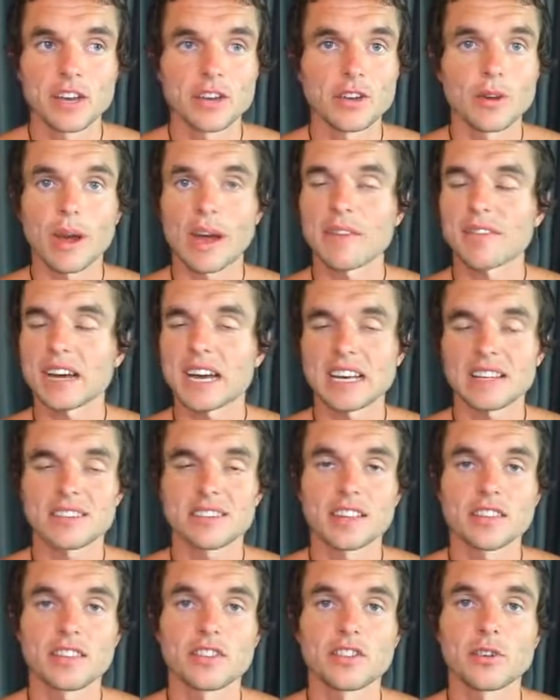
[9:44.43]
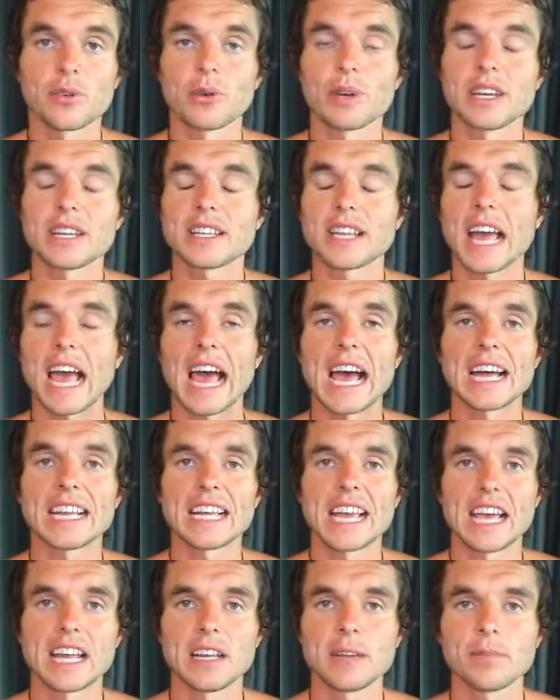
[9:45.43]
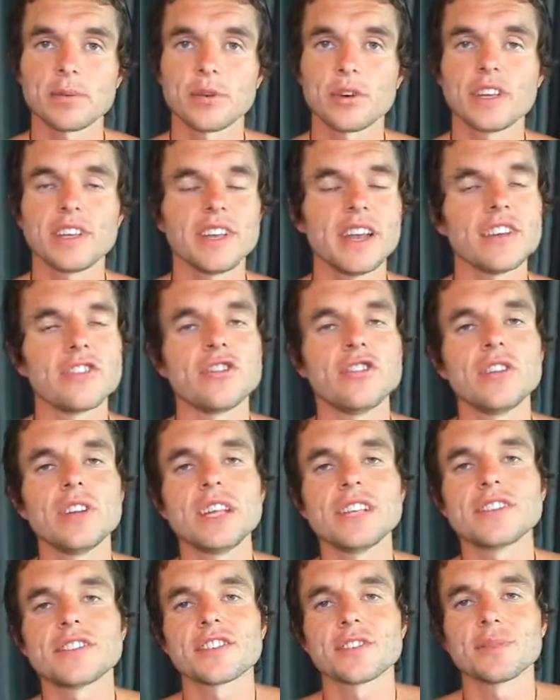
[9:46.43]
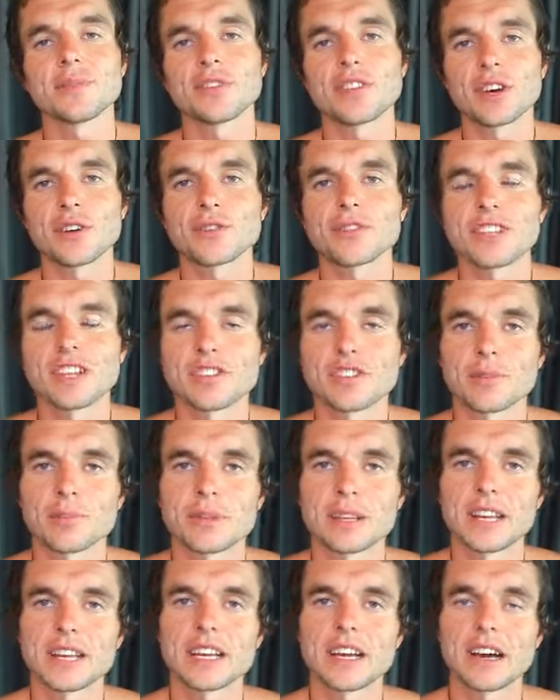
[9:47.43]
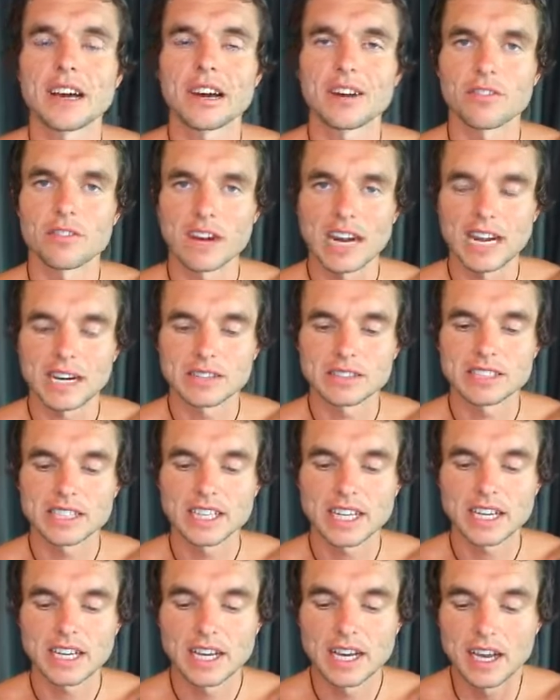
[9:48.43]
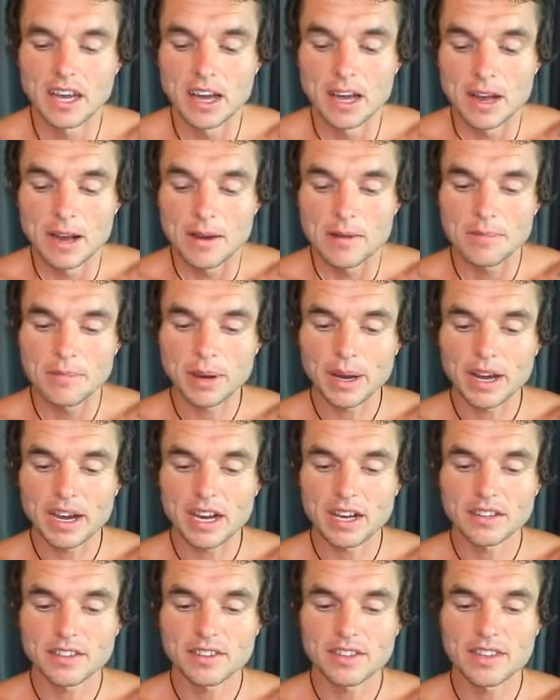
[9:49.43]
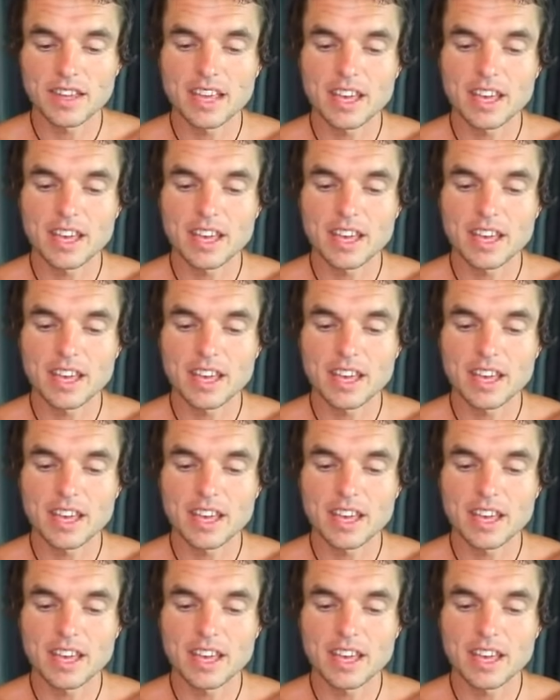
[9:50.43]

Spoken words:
You have access to it at any point. Yes, you need some self-discipline around it, But